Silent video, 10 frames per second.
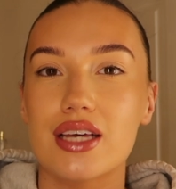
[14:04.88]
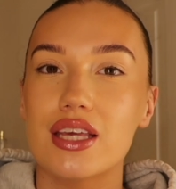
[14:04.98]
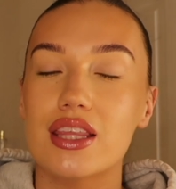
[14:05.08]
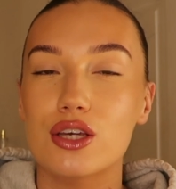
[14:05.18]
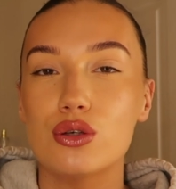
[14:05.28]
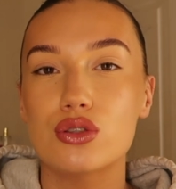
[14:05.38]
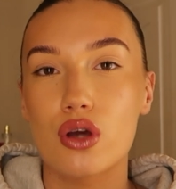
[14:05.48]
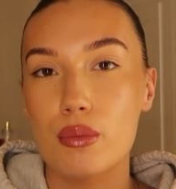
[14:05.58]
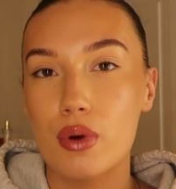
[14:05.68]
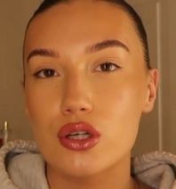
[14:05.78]
say thank you
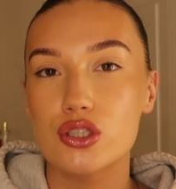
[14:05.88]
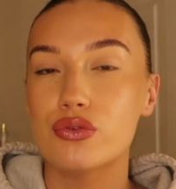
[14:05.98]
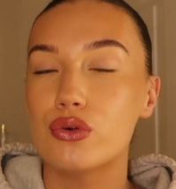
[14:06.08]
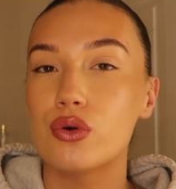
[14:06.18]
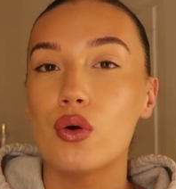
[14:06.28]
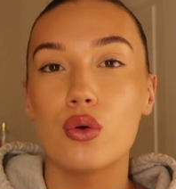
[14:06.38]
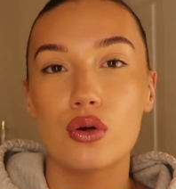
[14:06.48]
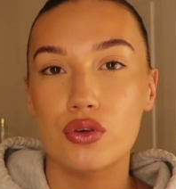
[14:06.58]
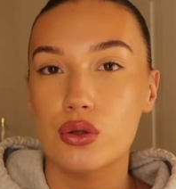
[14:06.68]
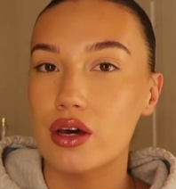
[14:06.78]
so much for all
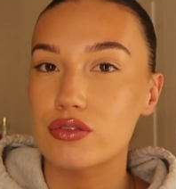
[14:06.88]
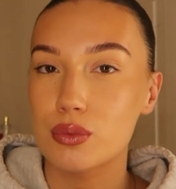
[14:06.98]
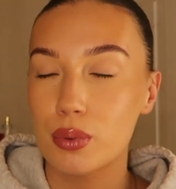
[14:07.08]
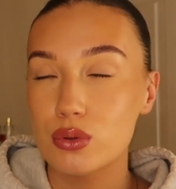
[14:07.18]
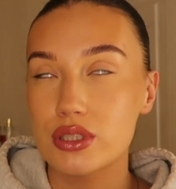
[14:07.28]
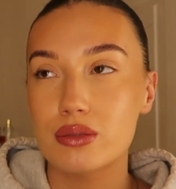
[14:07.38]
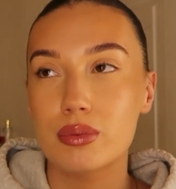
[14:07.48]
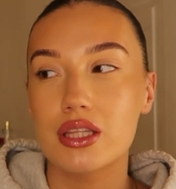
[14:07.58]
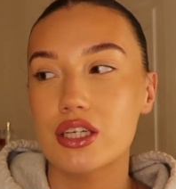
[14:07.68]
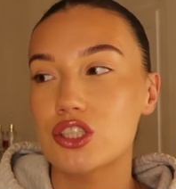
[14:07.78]
of you that have supported
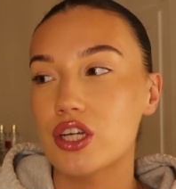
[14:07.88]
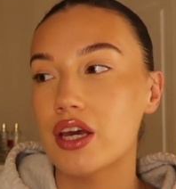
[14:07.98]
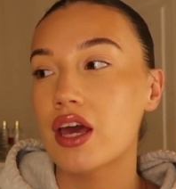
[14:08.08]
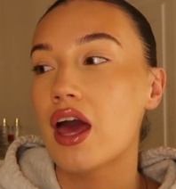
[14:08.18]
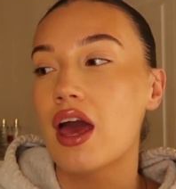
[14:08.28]
me this year.